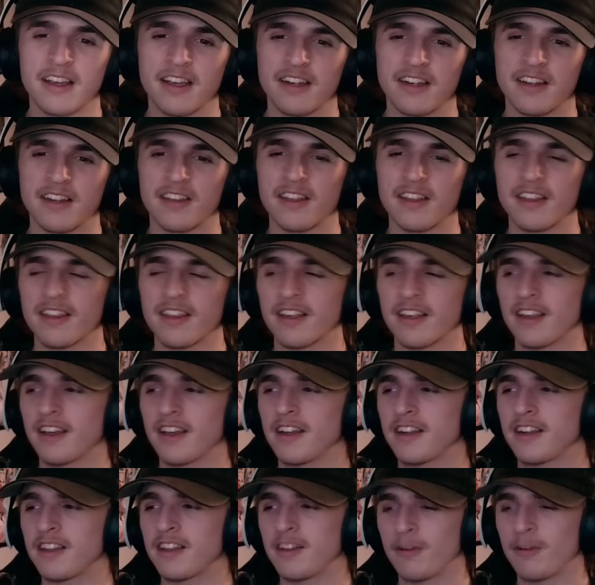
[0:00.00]
And to think the
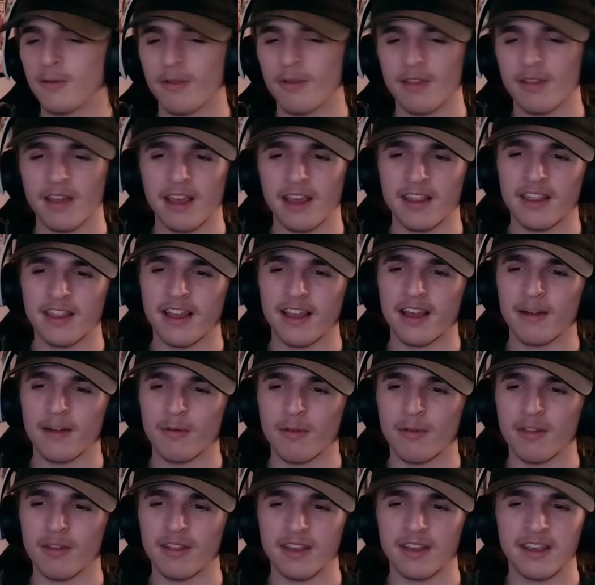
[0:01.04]
kid who sang that
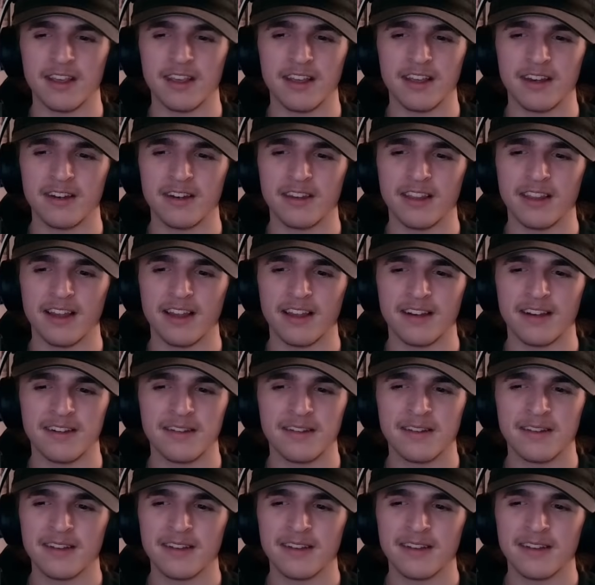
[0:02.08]
was the kid that